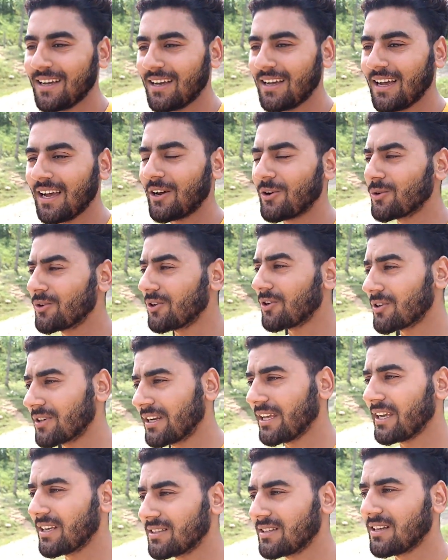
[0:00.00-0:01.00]
I could not
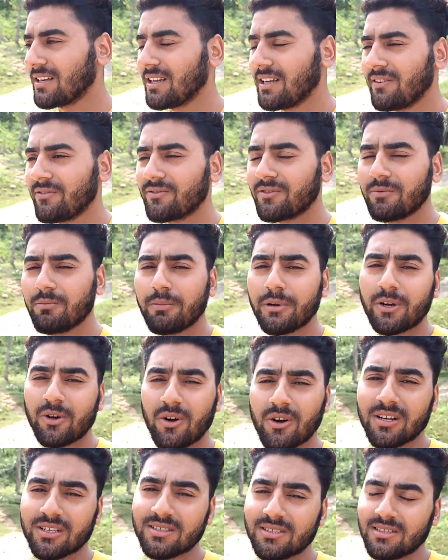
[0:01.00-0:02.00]
take the lift
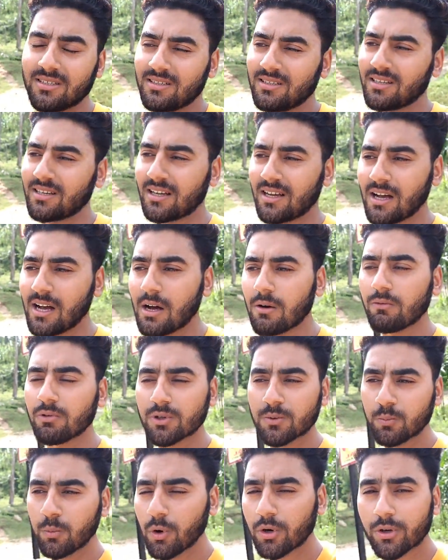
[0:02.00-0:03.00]
because the car was
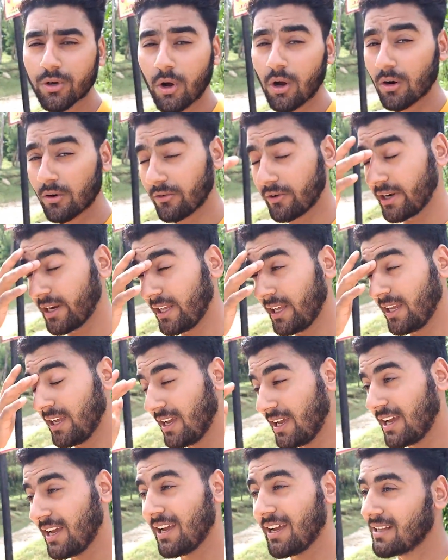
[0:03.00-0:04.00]
booked already.
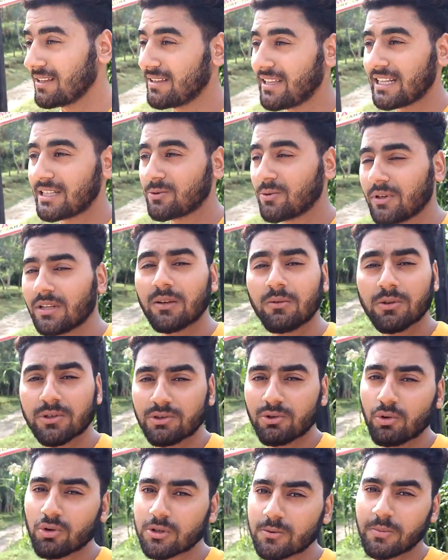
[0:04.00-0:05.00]
That's why there was
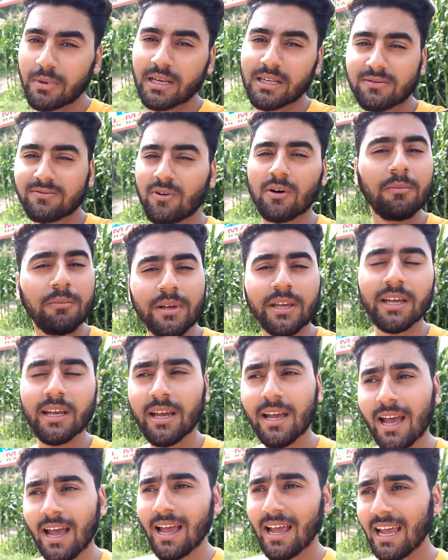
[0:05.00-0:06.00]
no space for me.
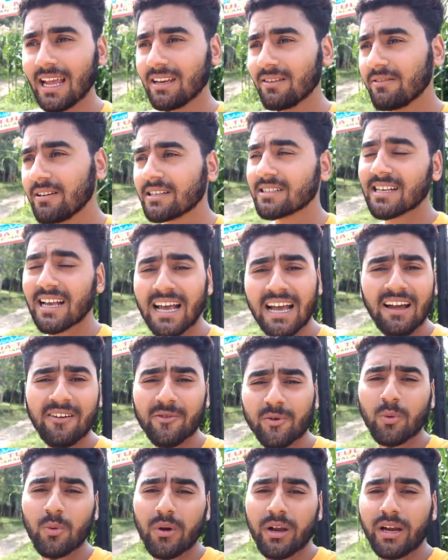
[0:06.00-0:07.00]
Anyways, I have
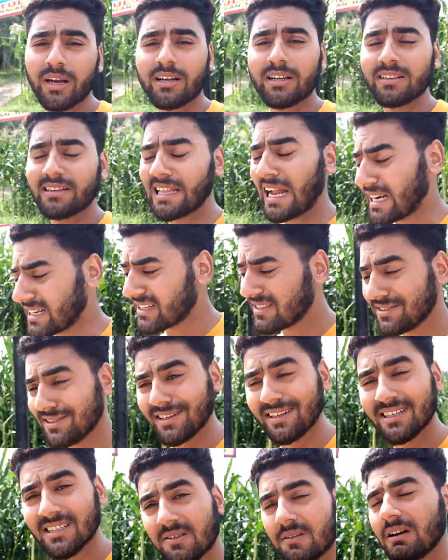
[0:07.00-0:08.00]
to wait. That is the
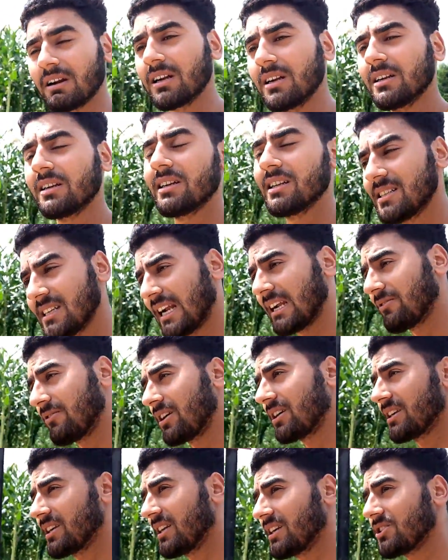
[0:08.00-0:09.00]

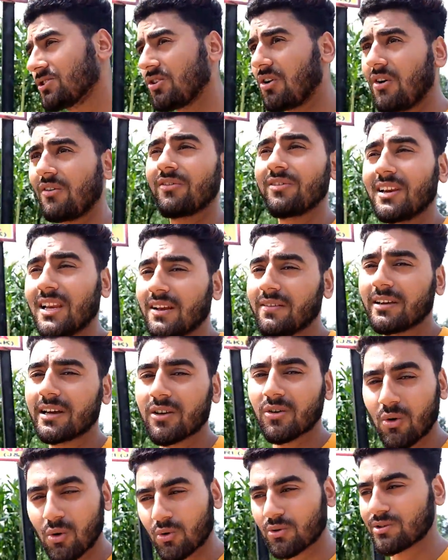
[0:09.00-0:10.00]
disadvantage of leaving
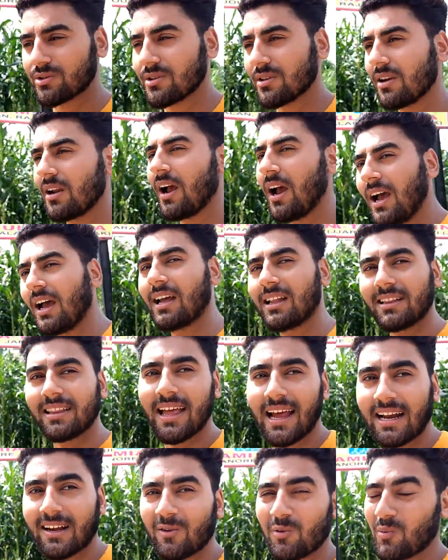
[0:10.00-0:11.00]
hostel,
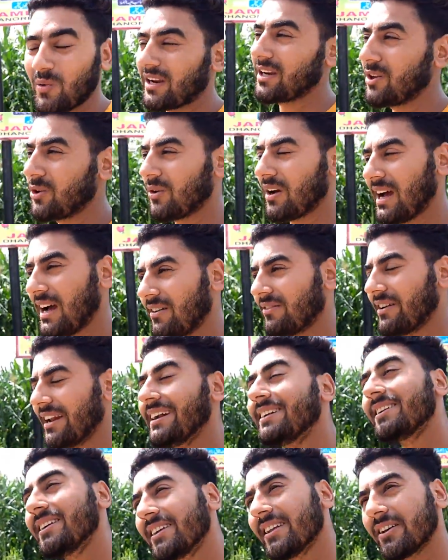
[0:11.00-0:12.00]
that when you have
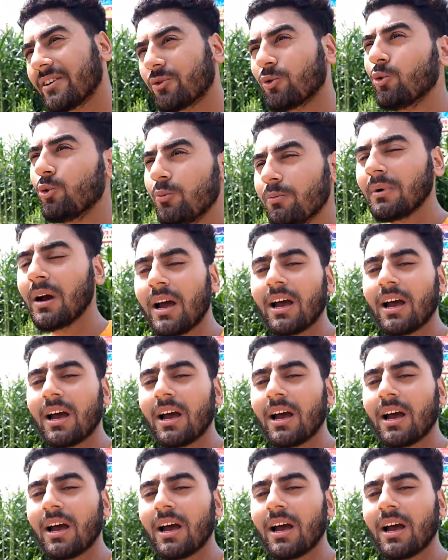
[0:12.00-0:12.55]
rented a room,